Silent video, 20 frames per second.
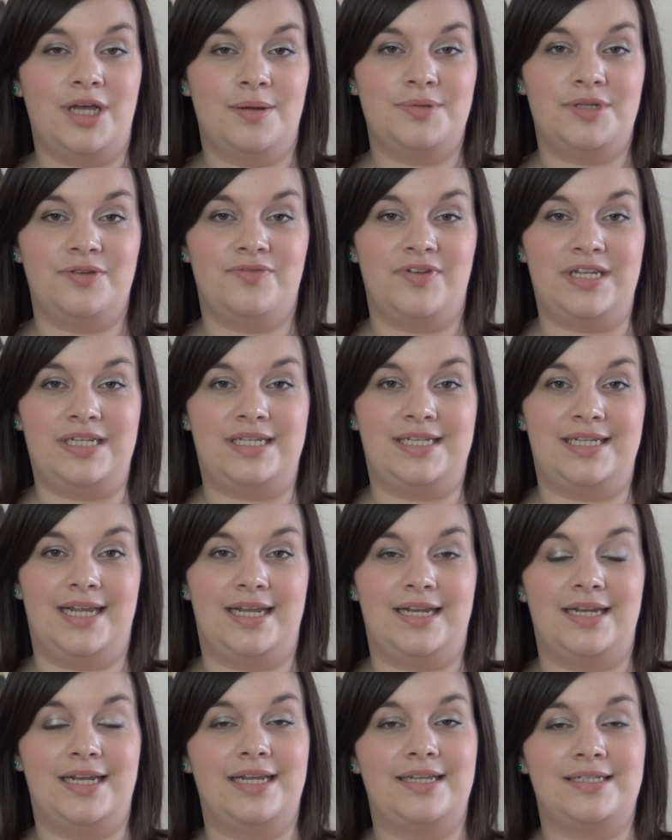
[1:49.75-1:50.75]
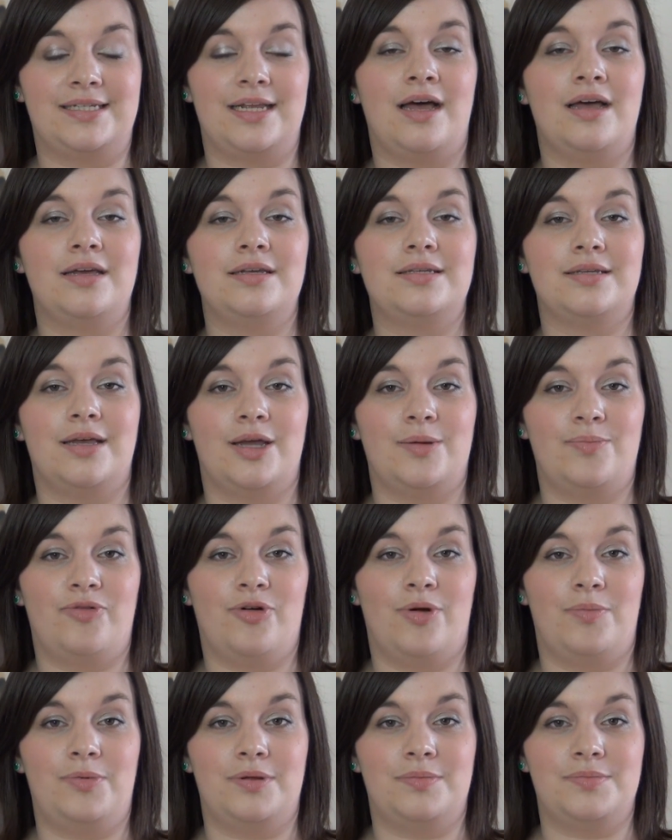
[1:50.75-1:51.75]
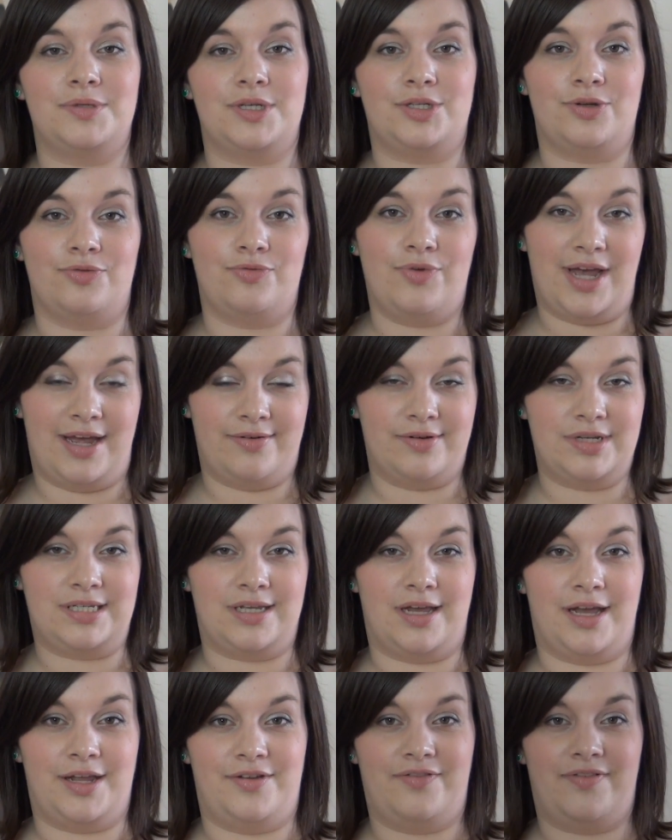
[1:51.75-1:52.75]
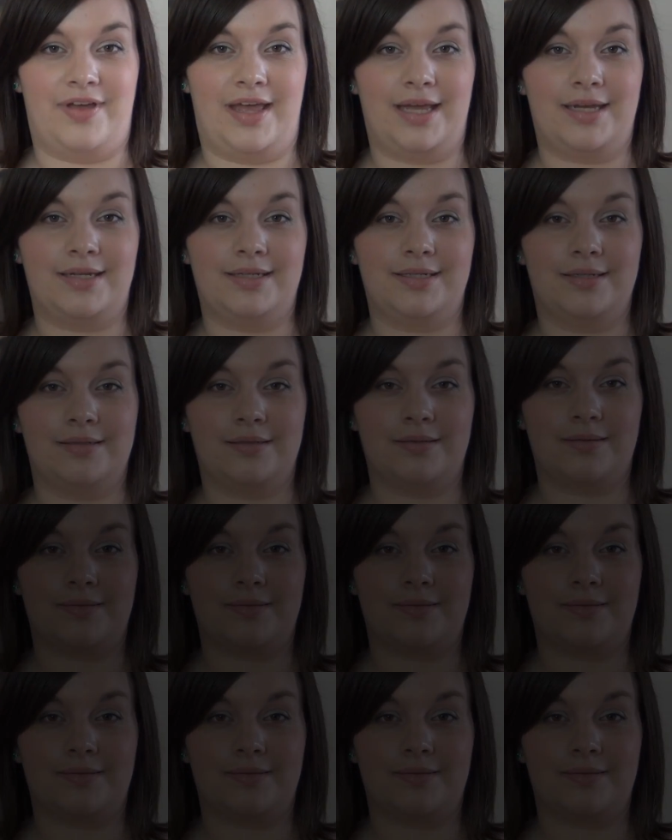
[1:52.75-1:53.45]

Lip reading: types of insulin list eyesight problems as a rarer side effect.